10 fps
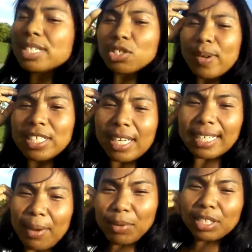situation
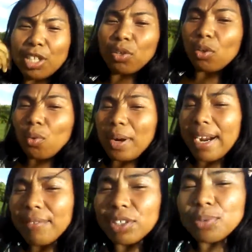like that with legal, or
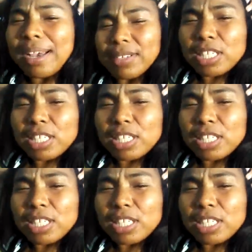wherever you have a